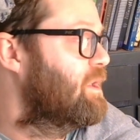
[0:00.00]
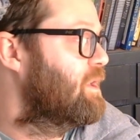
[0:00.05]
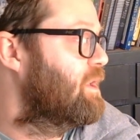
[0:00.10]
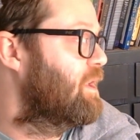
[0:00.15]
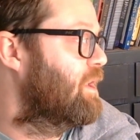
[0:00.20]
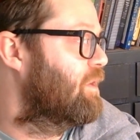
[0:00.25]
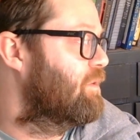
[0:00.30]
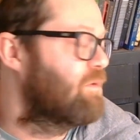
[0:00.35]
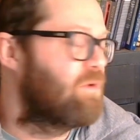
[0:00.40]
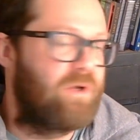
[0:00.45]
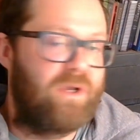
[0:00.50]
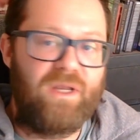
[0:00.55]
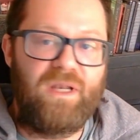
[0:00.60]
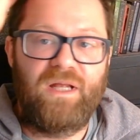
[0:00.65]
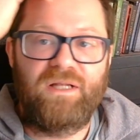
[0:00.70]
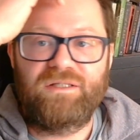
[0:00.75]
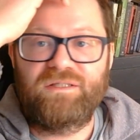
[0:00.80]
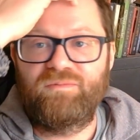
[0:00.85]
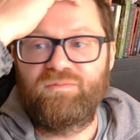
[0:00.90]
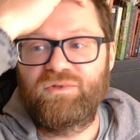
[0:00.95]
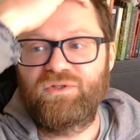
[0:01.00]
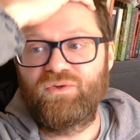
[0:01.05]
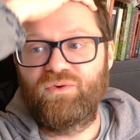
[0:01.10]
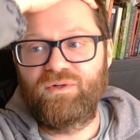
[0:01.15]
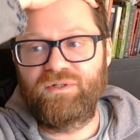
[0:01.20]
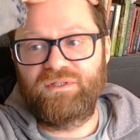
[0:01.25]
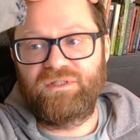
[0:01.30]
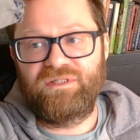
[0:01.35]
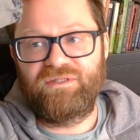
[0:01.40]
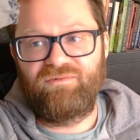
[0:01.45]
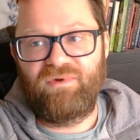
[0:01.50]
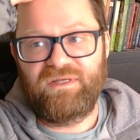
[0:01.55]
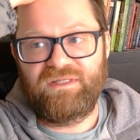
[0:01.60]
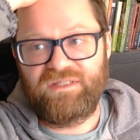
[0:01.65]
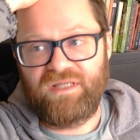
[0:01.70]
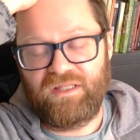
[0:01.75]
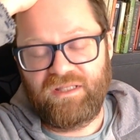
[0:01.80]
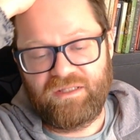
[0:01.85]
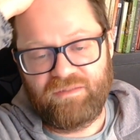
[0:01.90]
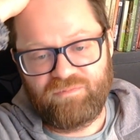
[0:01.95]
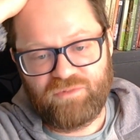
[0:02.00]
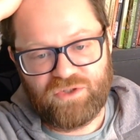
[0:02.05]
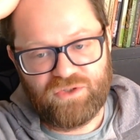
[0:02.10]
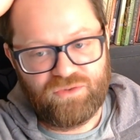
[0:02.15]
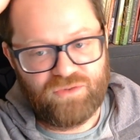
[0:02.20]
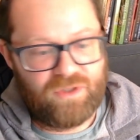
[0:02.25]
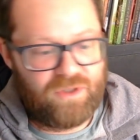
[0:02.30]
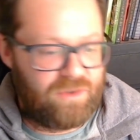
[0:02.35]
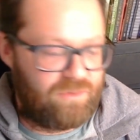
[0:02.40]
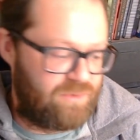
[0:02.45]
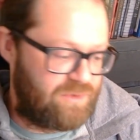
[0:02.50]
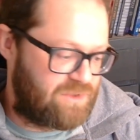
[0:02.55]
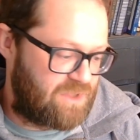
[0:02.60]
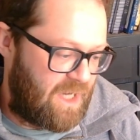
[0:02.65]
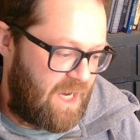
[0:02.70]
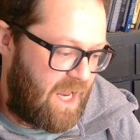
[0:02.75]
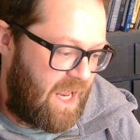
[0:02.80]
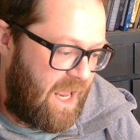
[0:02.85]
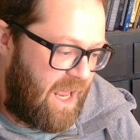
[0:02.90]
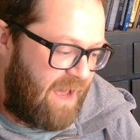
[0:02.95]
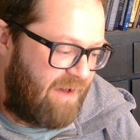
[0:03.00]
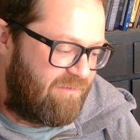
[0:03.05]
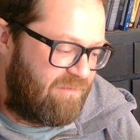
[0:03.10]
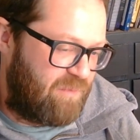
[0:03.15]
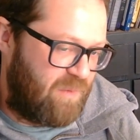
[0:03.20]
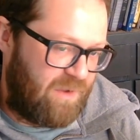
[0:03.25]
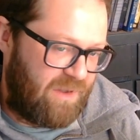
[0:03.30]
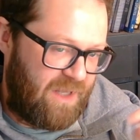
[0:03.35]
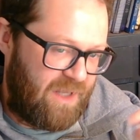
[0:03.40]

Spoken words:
looking at some sources if I sent them to her, which I have. But,